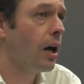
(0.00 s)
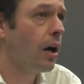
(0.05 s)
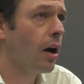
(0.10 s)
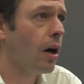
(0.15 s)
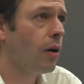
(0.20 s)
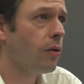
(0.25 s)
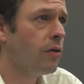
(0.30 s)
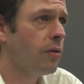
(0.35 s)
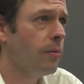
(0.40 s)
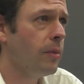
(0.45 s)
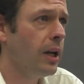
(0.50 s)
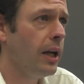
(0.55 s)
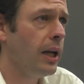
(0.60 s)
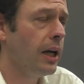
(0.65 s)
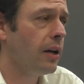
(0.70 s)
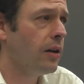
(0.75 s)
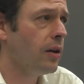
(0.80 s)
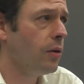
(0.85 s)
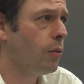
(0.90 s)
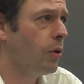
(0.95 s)
ultimately
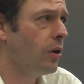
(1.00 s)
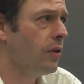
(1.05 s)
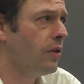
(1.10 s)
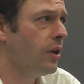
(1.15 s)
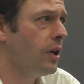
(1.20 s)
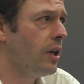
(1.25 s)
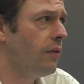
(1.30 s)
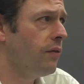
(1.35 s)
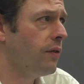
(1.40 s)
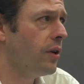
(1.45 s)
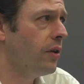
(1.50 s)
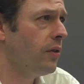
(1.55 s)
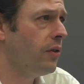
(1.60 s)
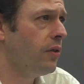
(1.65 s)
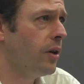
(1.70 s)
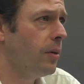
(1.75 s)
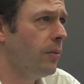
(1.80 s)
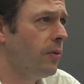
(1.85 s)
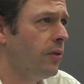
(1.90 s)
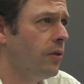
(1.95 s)
I don't want to give those
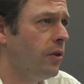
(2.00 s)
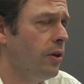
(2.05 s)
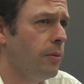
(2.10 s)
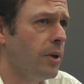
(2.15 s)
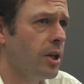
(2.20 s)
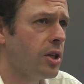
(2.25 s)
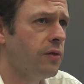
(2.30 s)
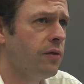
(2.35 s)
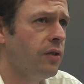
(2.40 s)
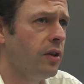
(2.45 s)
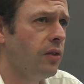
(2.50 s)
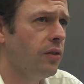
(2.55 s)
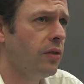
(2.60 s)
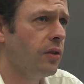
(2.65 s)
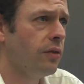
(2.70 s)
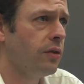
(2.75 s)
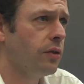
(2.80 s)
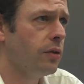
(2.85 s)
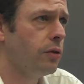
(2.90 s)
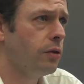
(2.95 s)
terms too much
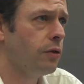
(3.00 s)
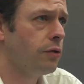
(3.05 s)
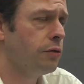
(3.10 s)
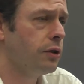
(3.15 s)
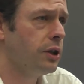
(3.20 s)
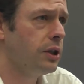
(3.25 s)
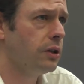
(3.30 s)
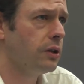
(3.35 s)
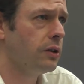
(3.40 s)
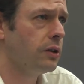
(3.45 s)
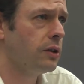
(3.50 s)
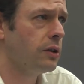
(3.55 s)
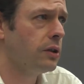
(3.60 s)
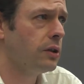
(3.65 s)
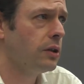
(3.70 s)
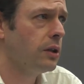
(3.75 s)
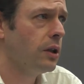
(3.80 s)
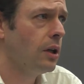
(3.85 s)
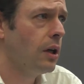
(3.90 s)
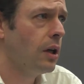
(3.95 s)
philosophical credence.